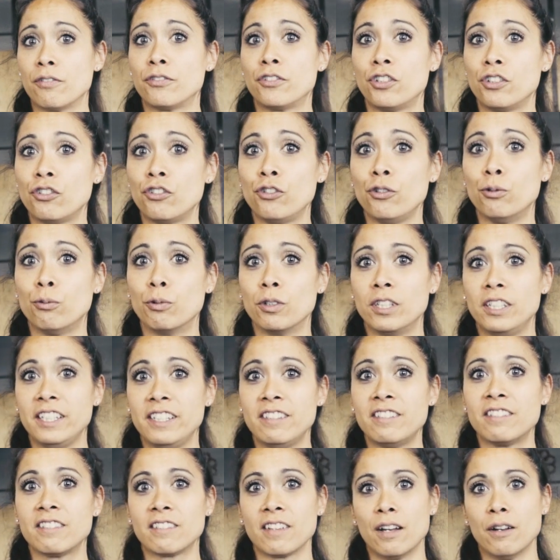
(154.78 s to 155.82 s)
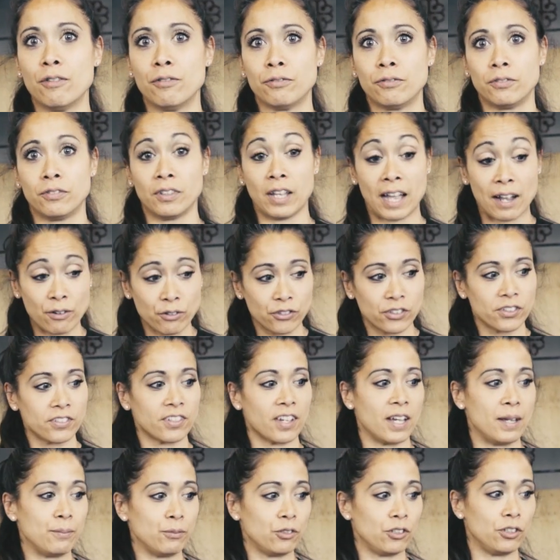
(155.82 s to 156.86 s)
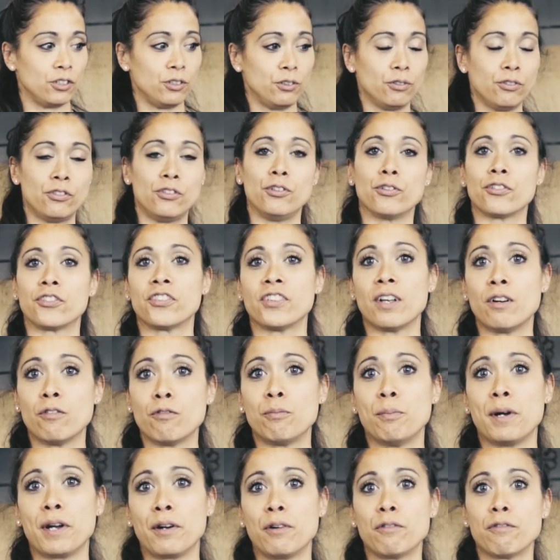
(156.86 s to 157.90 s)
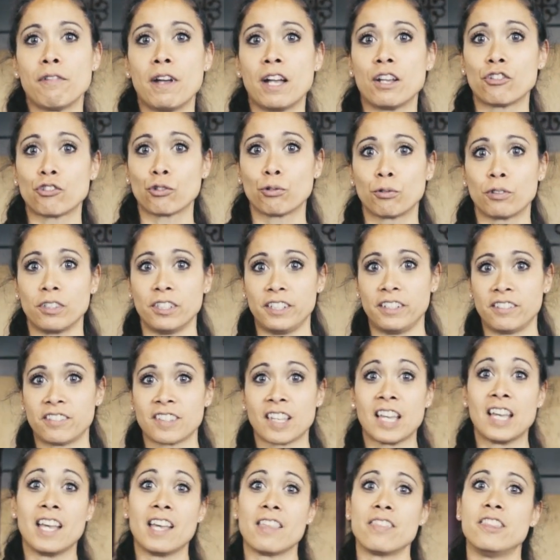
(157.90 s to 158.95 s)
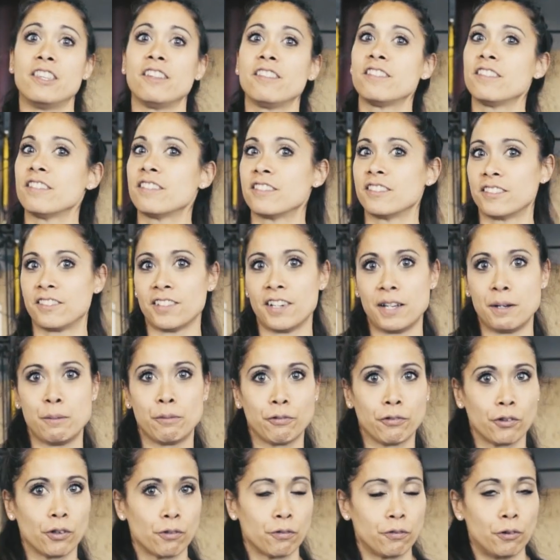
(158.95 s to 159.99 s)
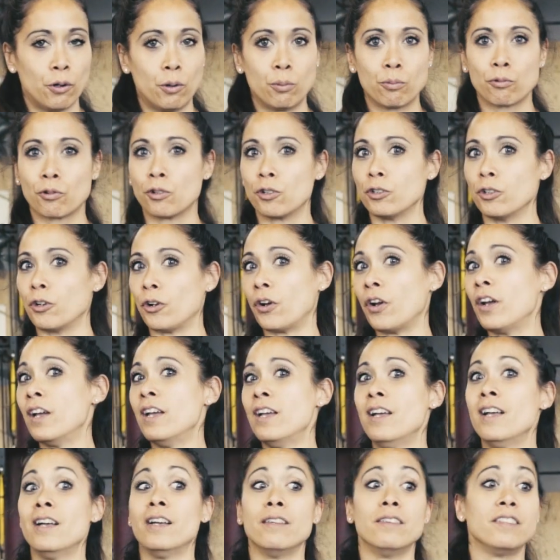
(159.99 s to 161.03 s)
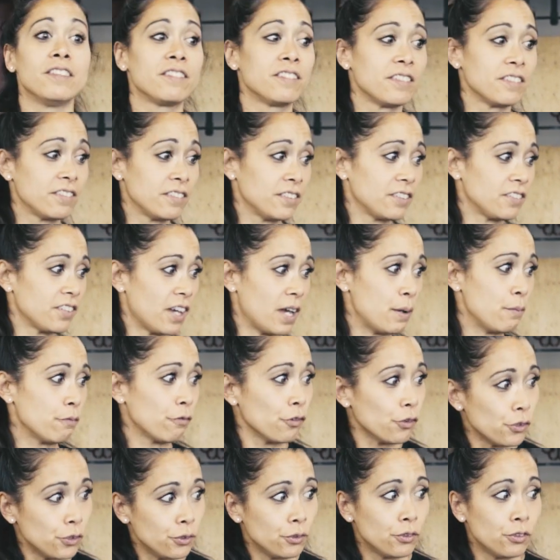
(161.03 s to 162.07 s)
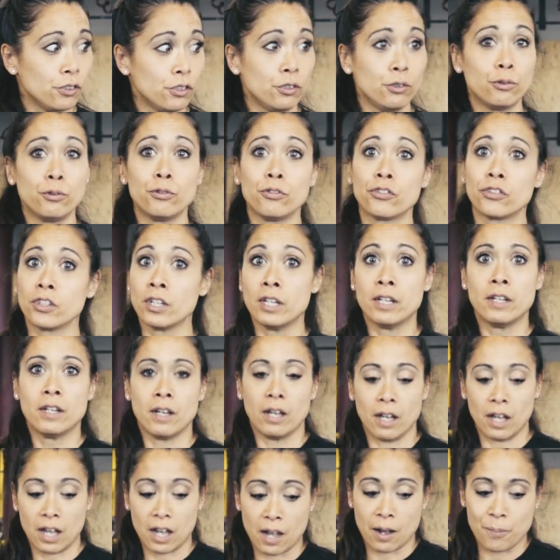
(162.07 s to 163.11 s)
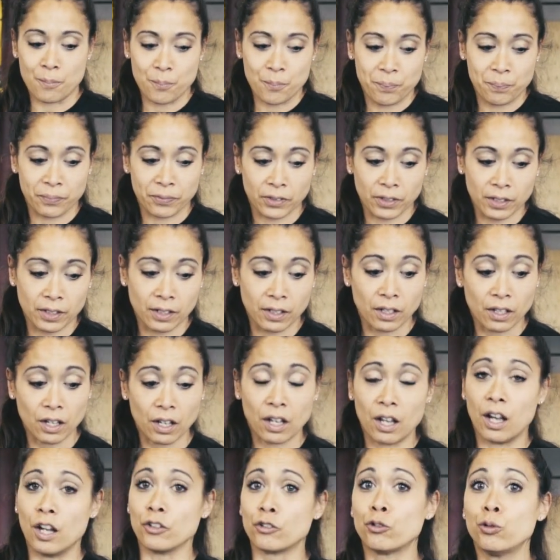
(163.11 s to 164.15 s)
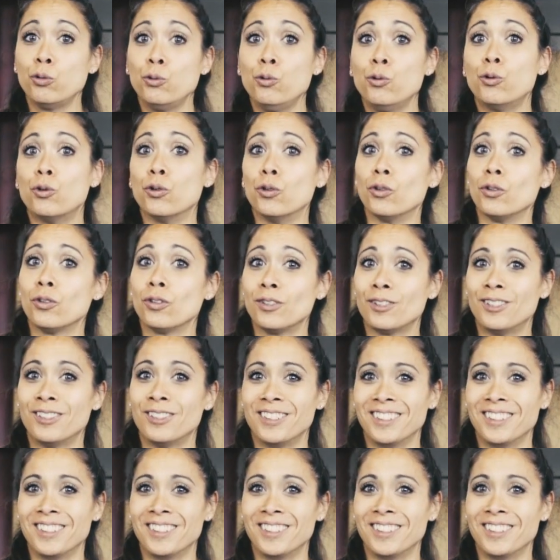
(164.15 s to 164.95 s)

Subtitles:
tissue release stuff. Now's the time to use your self-myofascial release. This is the time for a foam roller. This is the time for you to use a tool